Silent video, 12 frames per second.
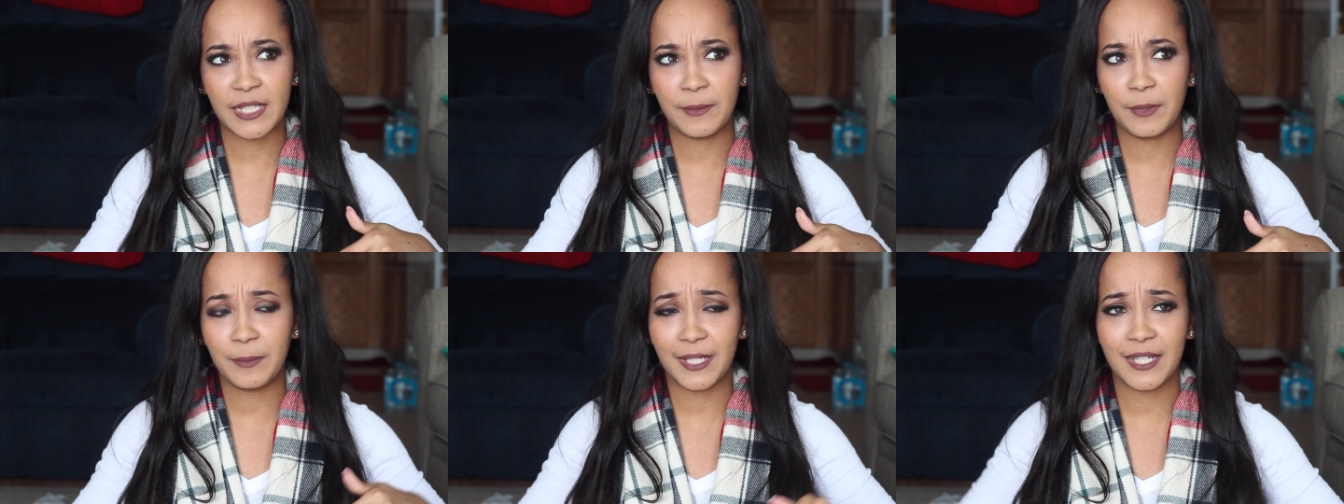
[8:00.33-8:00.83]

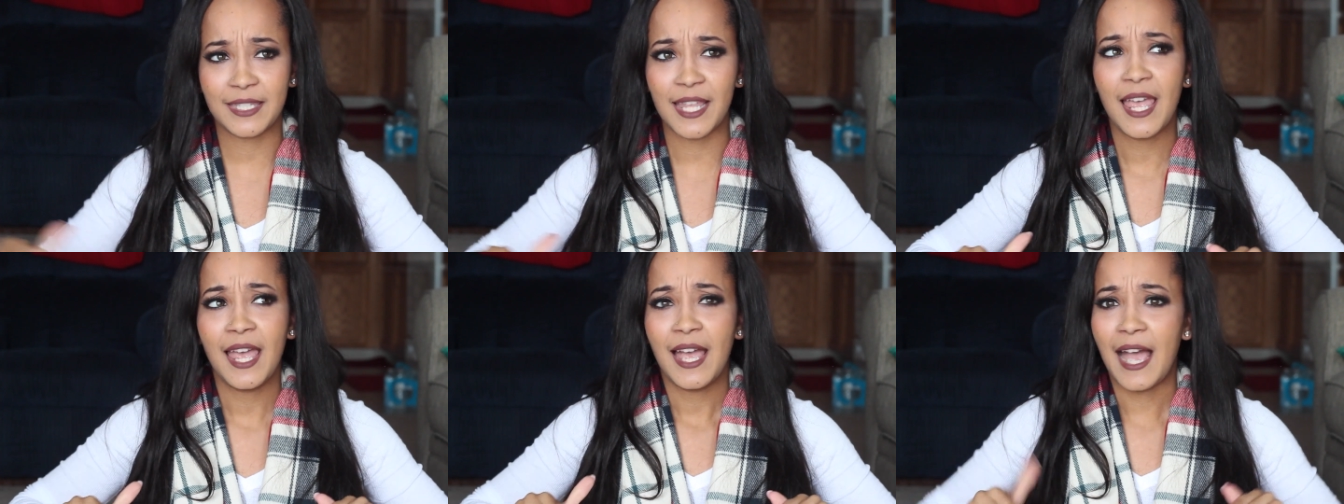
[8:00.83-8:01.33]
someone, because
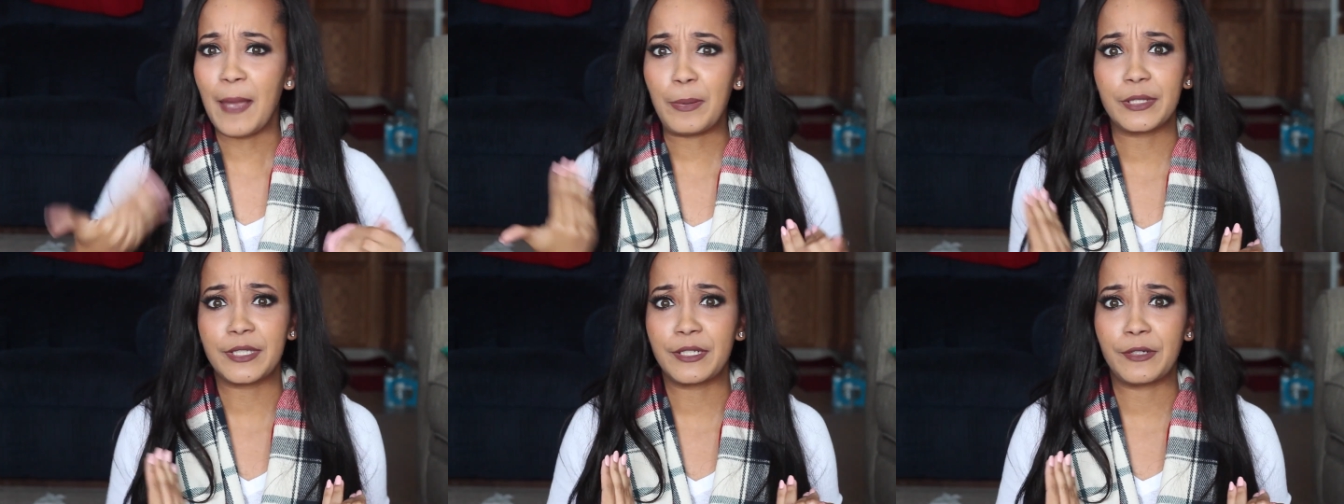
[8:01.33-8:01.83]
I
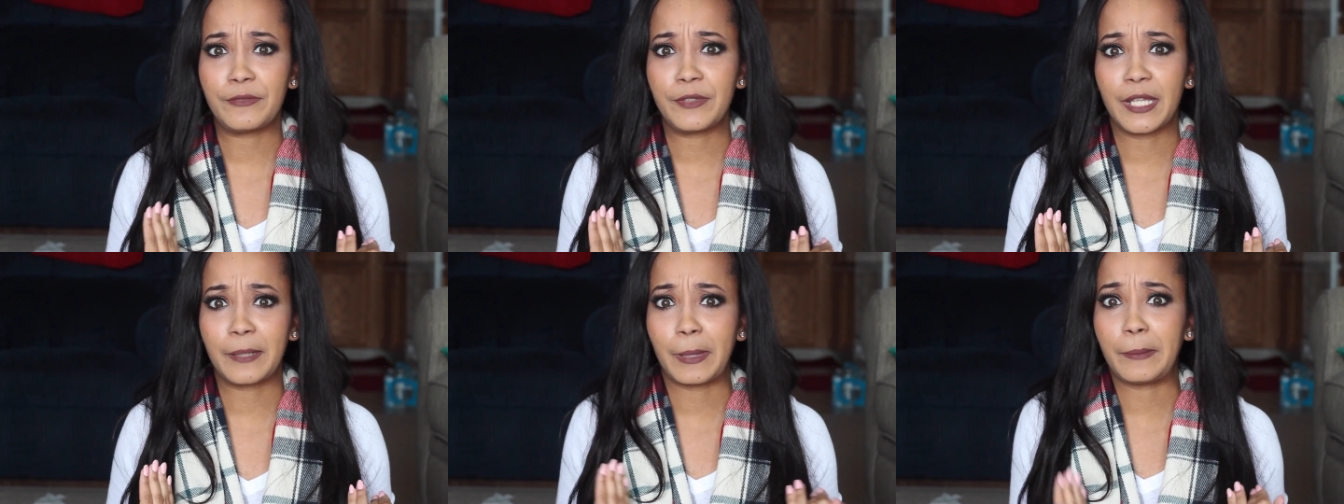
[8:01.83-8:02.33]
personally don't
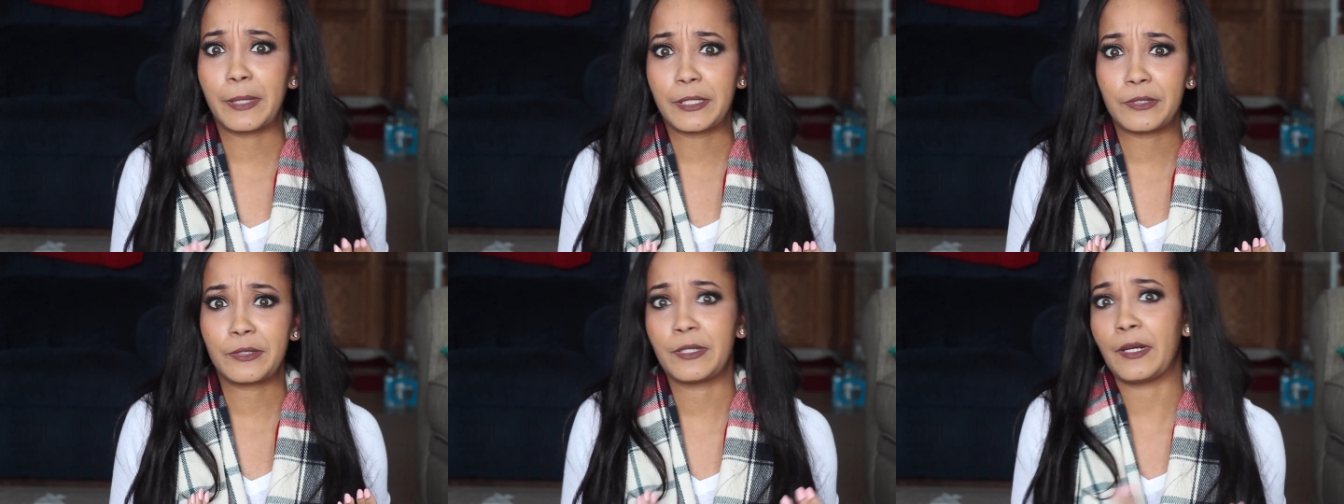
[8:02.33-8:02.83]
feel like my
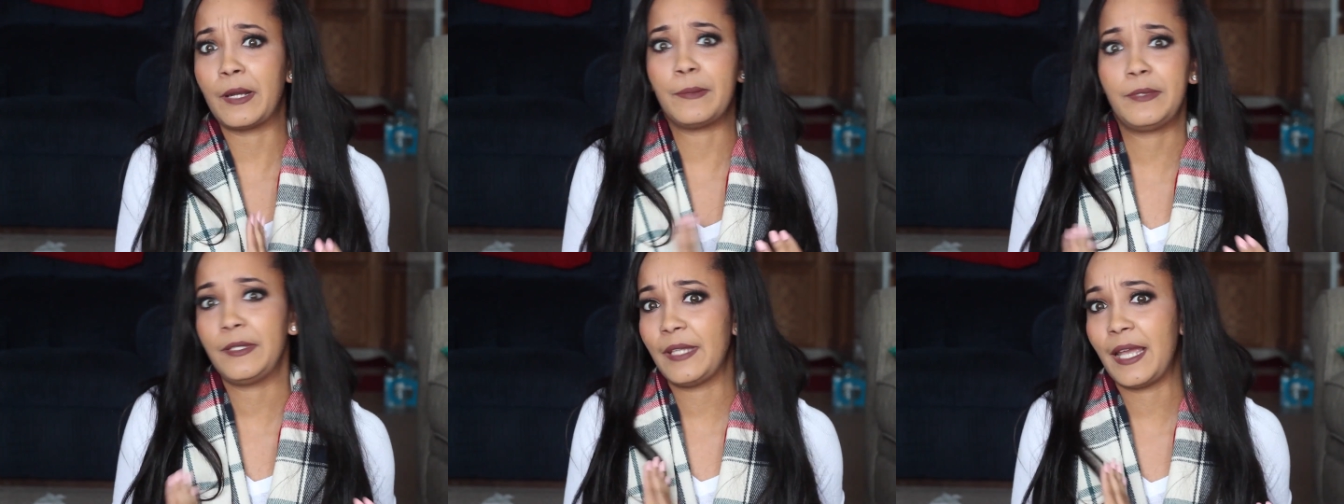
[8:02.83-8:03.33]
pictures are
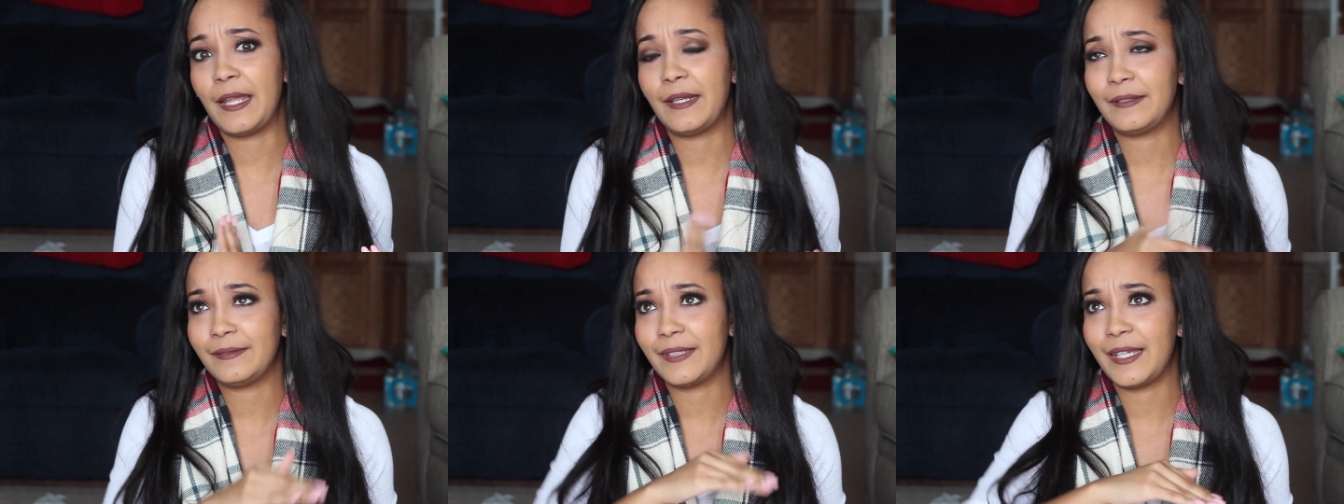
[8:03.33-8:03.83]
up to that
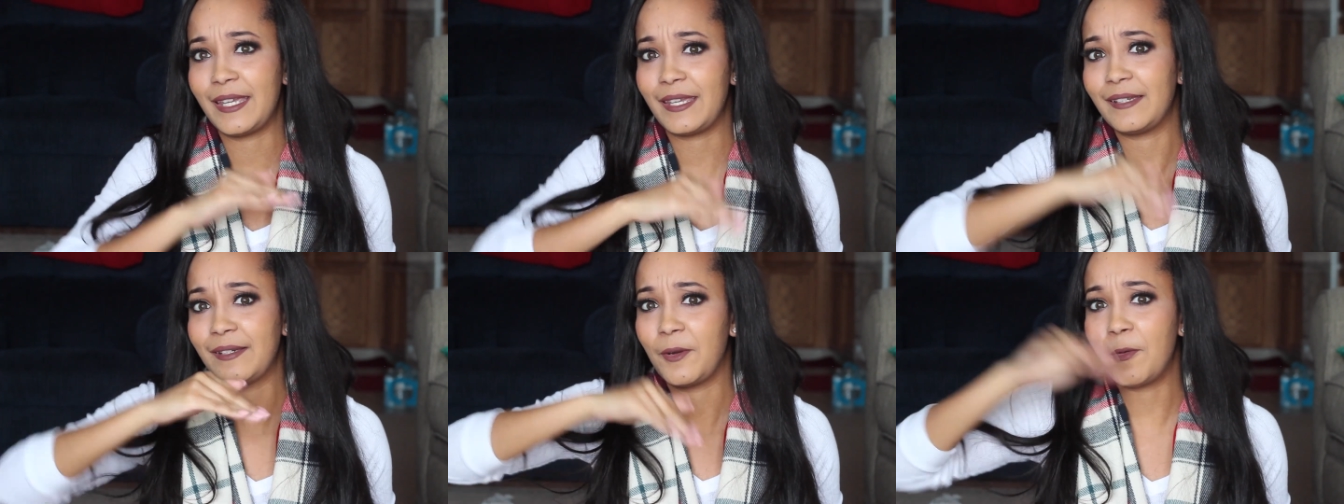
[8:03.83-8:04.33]
like
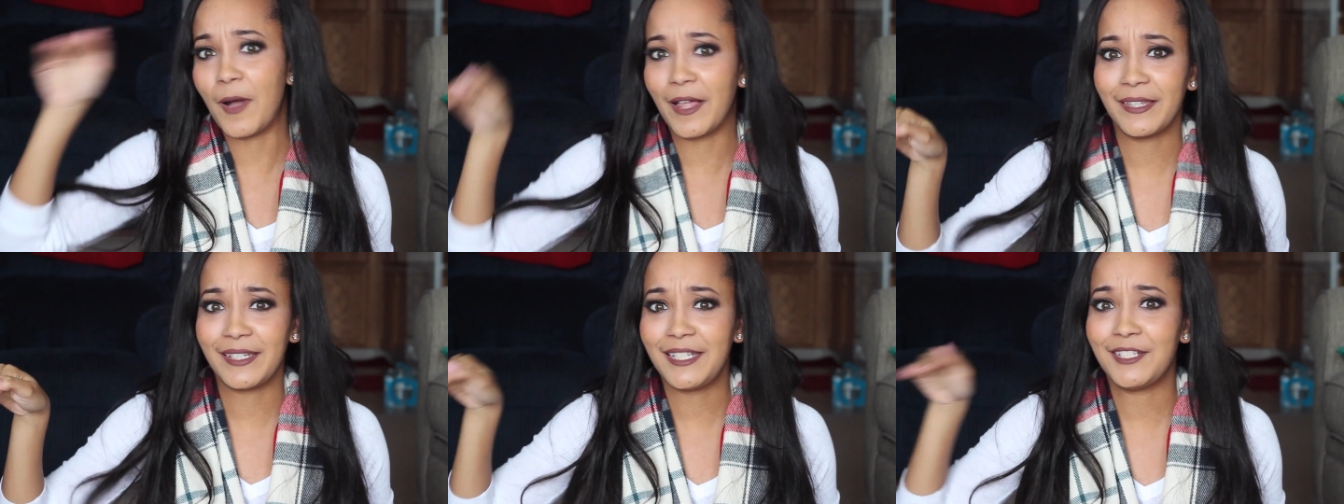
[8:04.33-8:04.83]

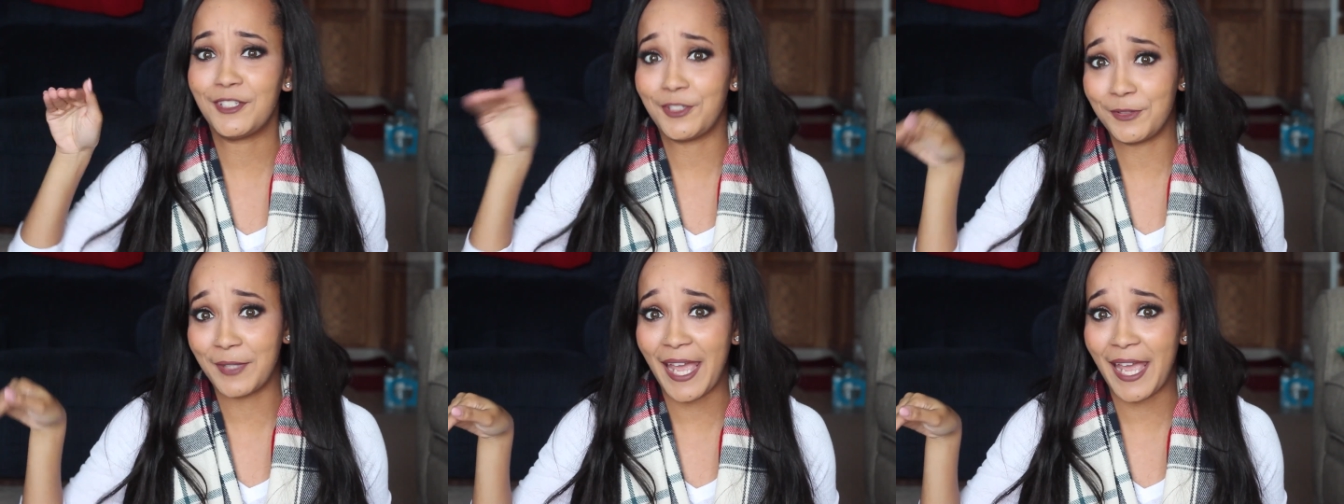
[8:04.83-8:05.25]
quality to do